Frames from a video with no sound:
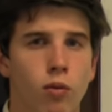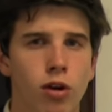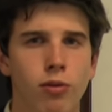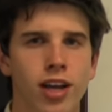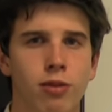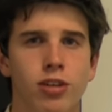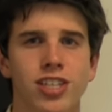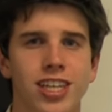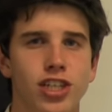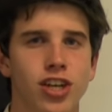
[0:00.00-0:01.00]
One way in
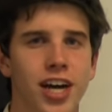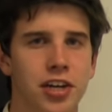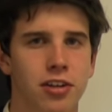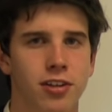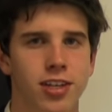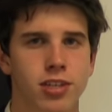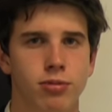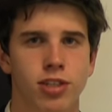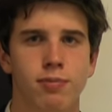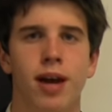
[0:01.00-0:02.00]
which they tried to do
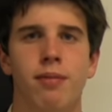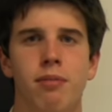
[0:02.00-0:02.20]
this was by